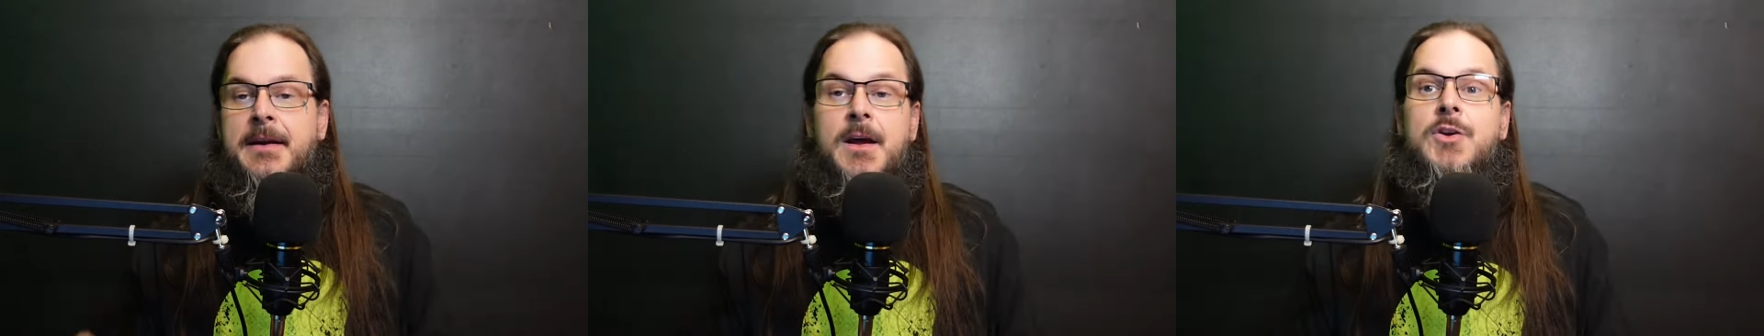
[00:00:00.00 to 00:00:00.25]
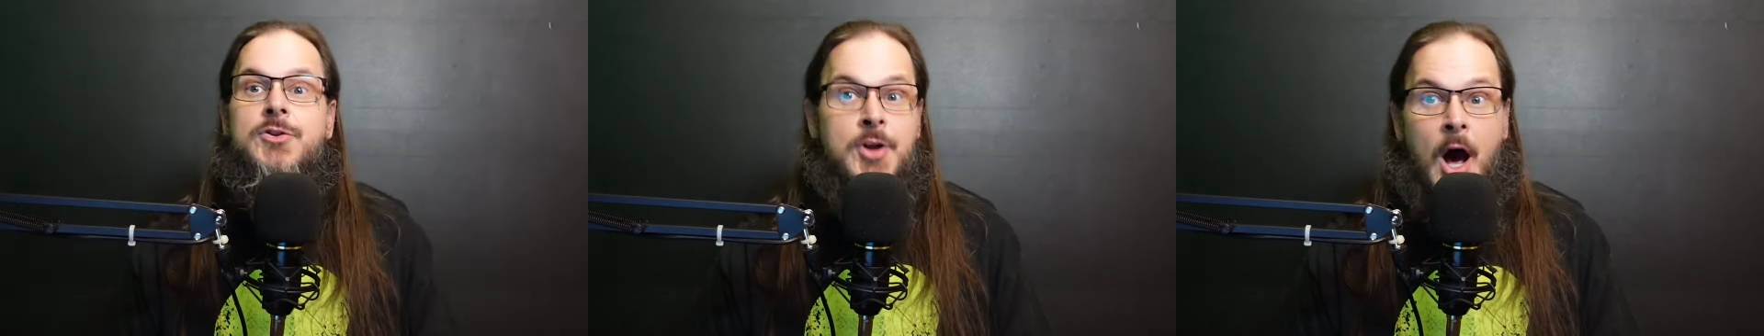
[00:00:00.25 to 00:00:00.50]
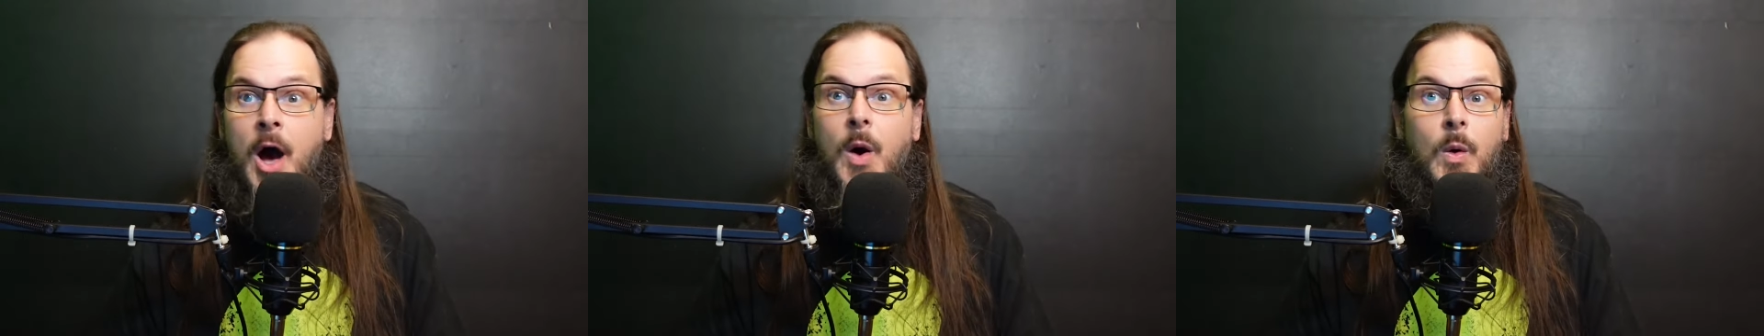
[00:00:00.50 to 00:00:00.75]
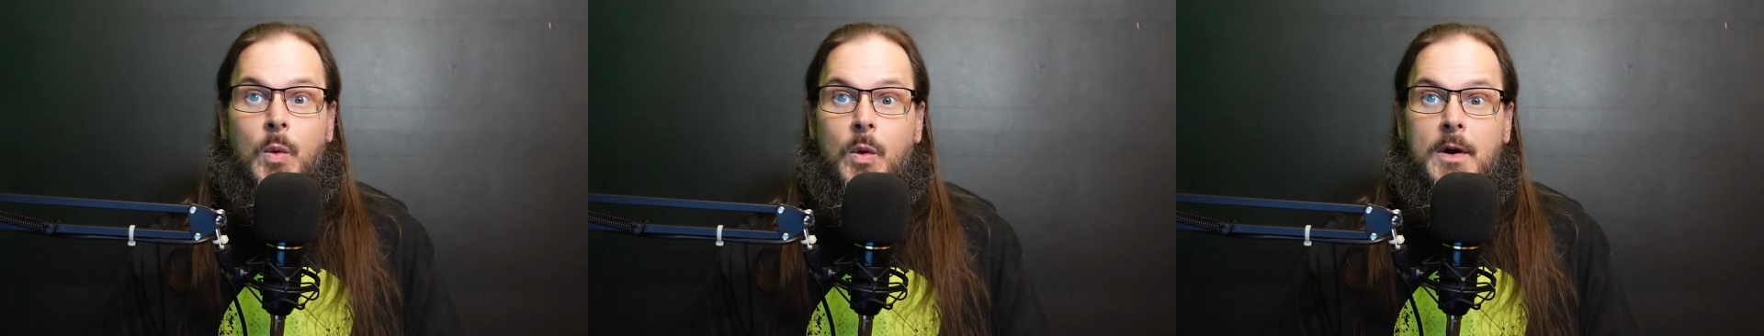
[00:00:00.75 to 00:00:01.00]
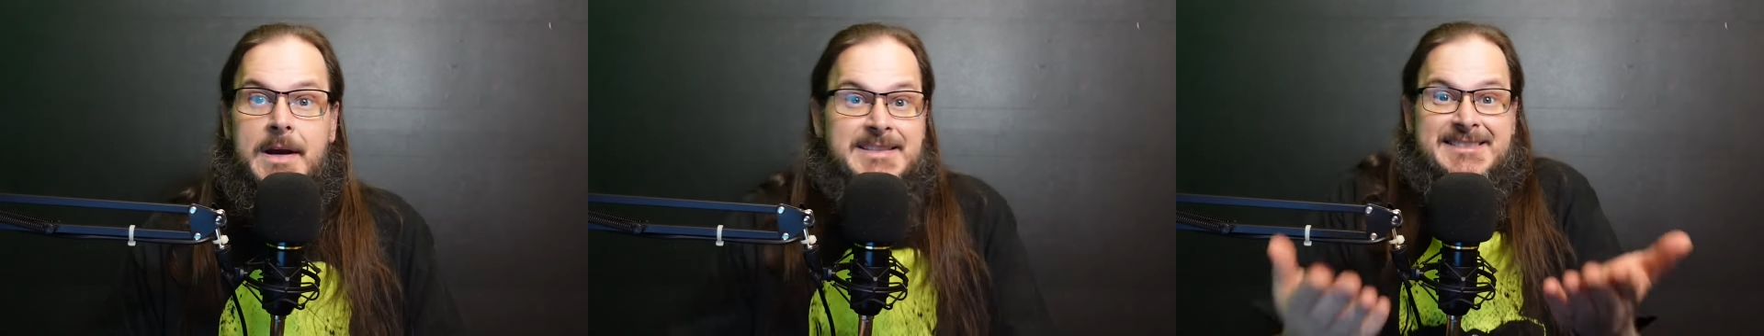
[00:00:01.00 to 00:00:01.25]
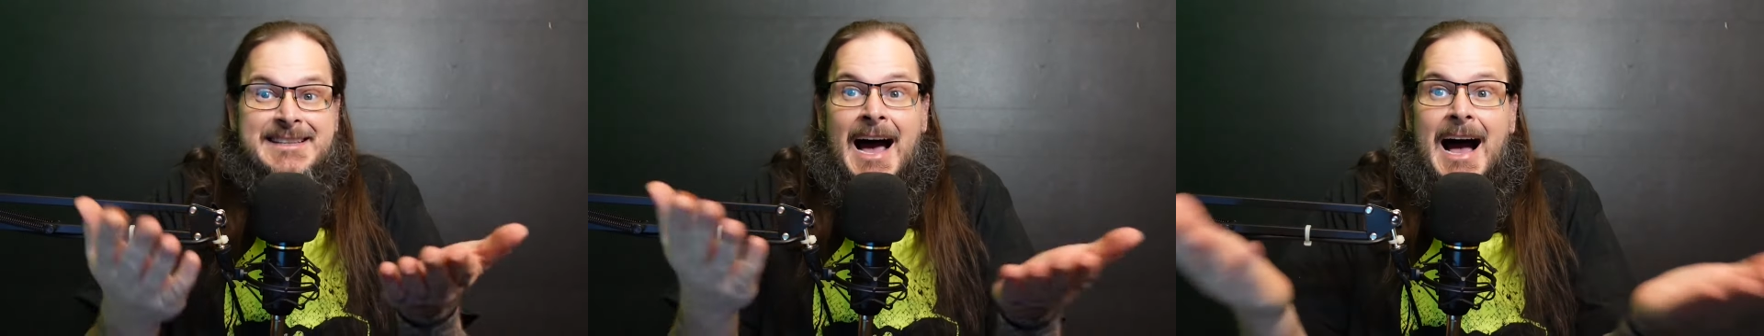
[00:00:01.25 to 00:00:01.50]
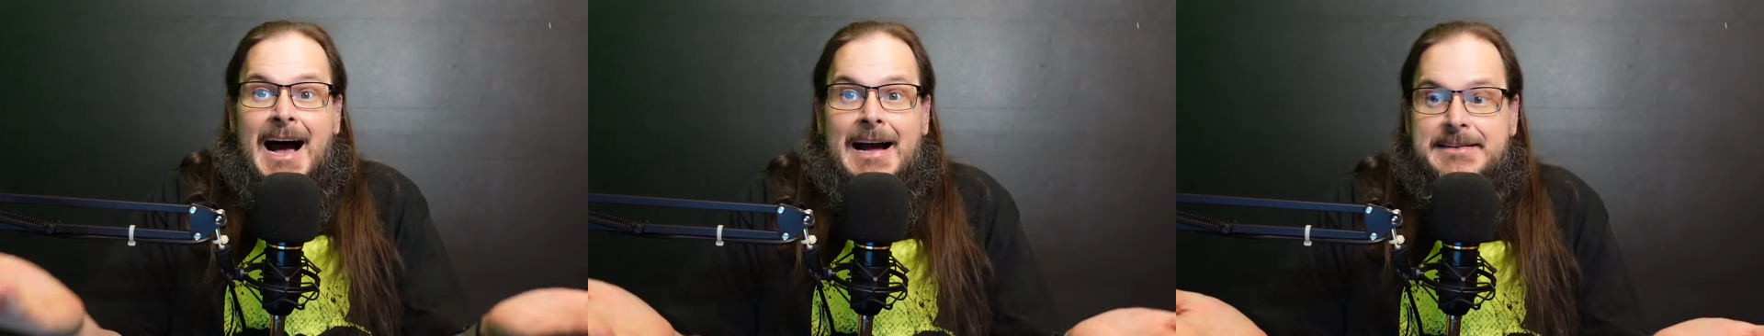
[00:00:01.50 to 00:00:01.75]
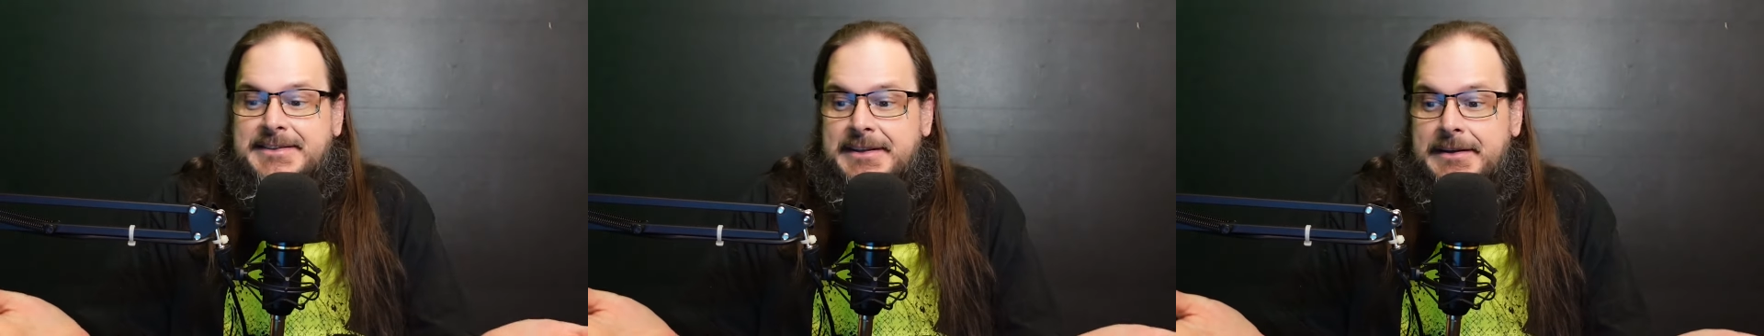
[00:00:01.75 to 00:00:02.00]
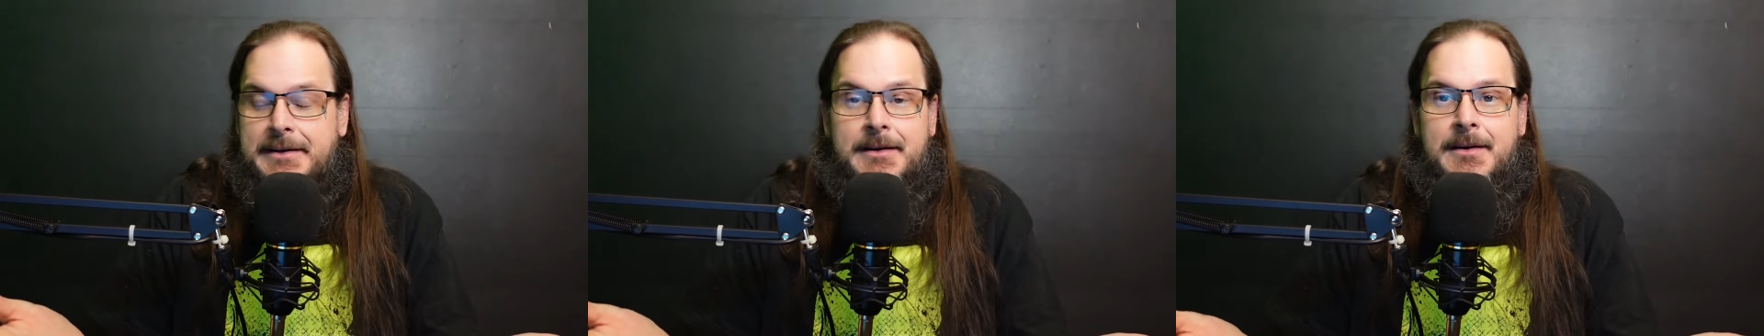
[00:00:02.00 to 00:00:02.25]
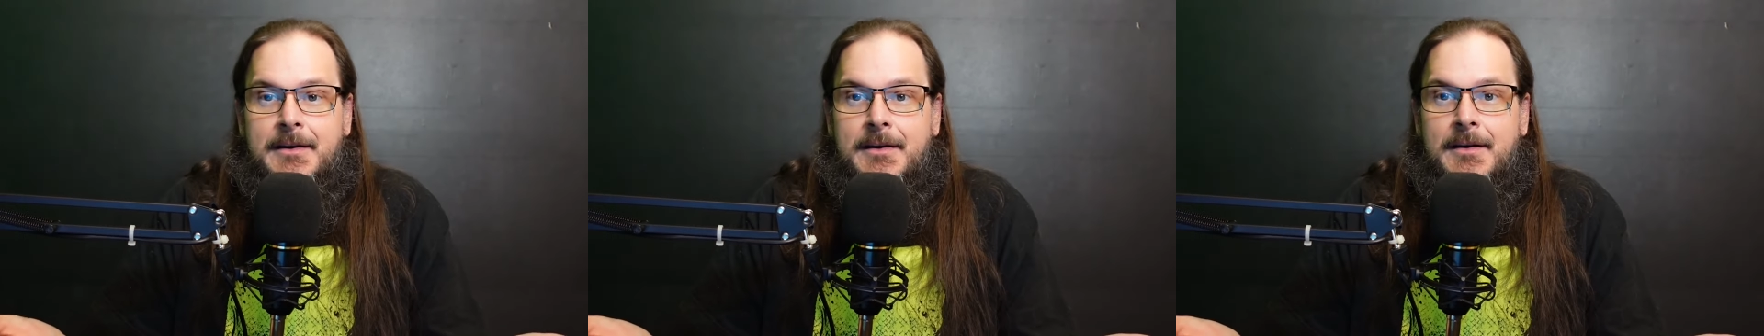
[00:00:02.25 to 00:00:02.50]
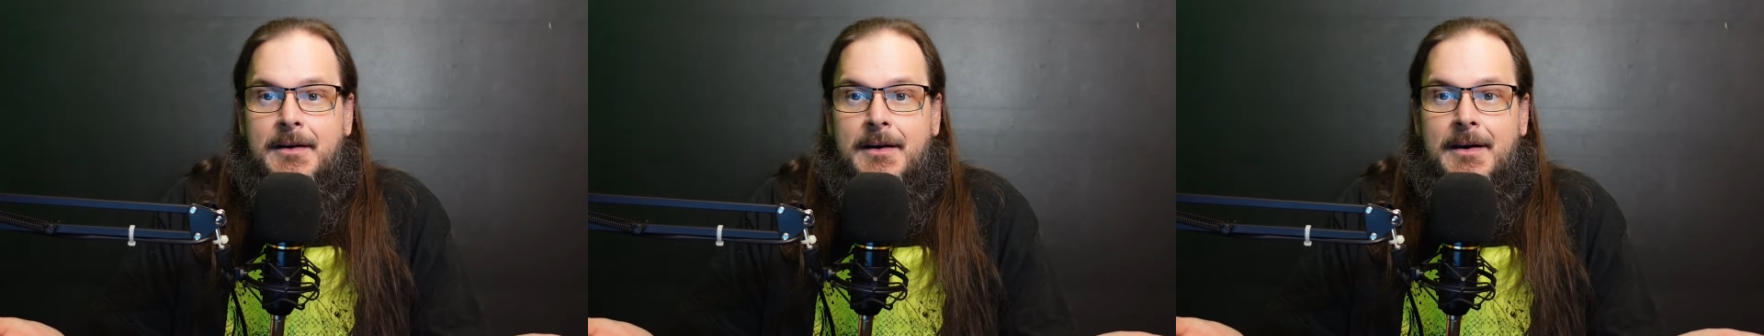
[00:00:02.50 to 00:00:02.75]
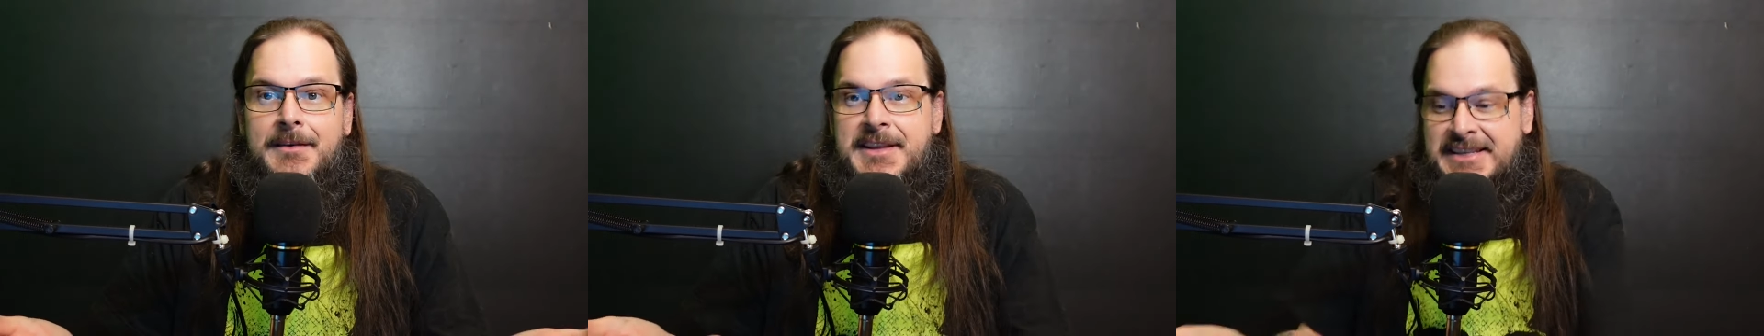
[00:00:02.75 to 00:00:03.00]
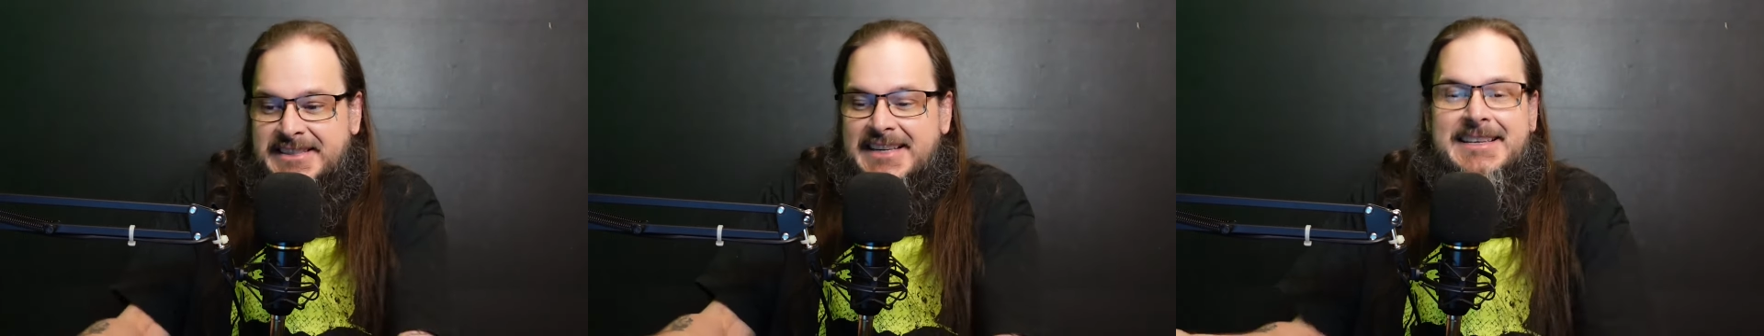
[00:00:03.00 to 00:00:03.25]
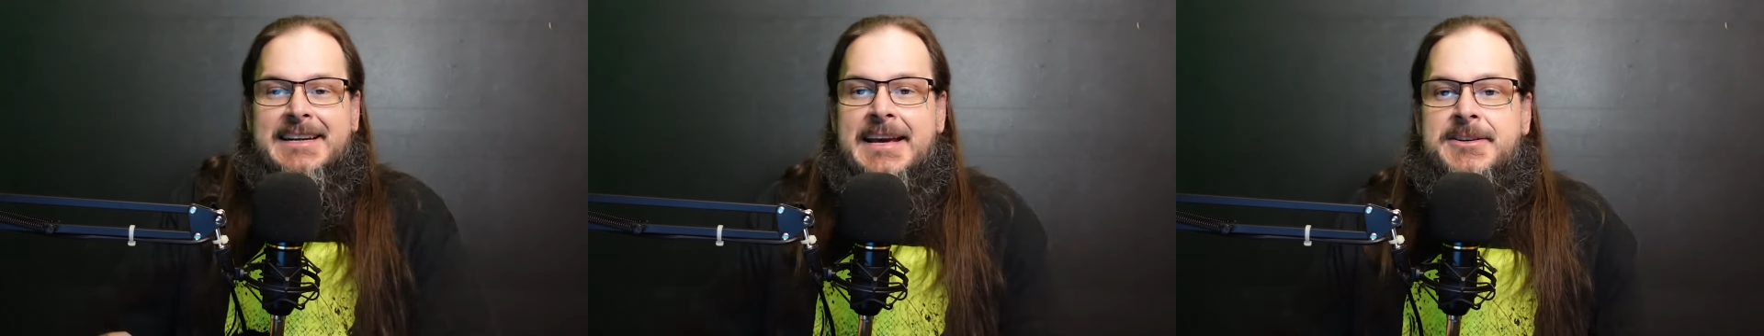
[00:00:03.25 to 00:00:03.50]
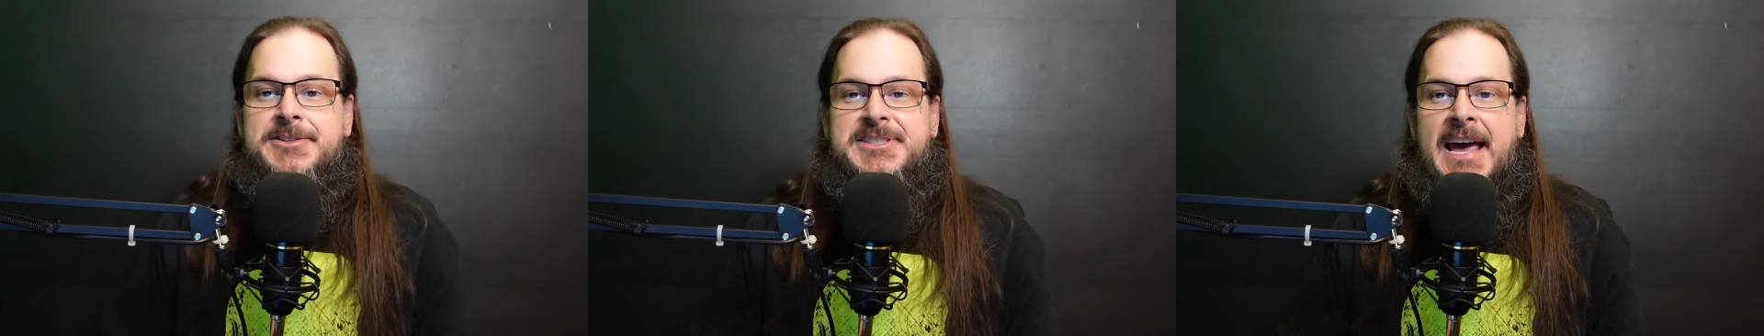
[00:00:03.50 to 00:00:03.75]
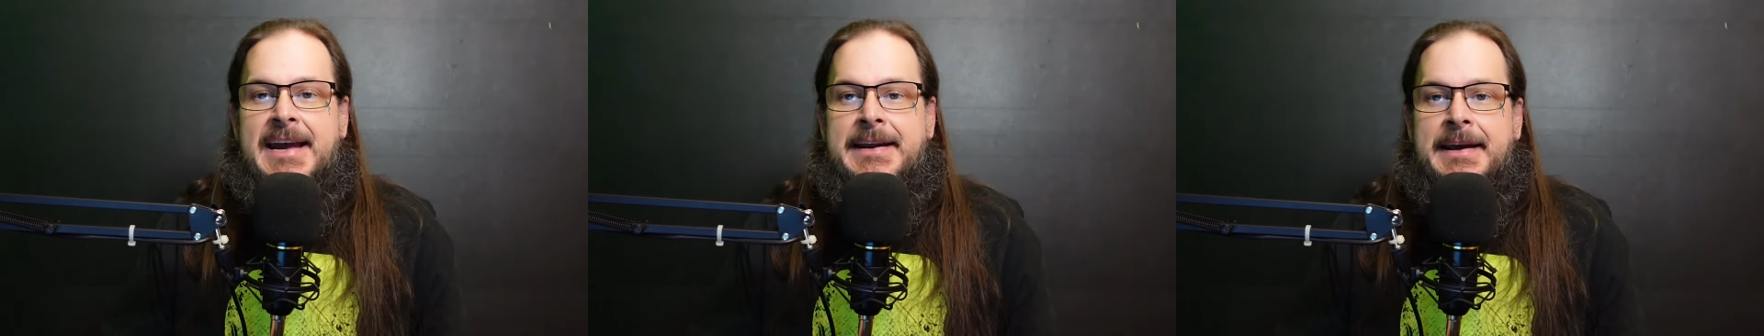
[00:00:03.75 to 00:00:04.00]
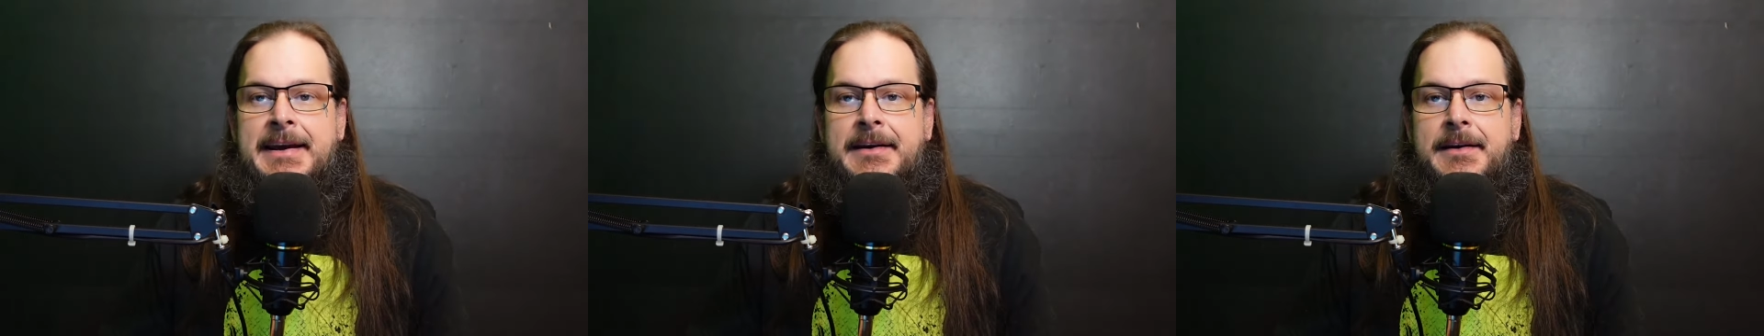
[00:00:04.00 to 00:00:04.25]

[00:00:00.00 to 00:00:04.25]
No, it's not. This isn't entertaining.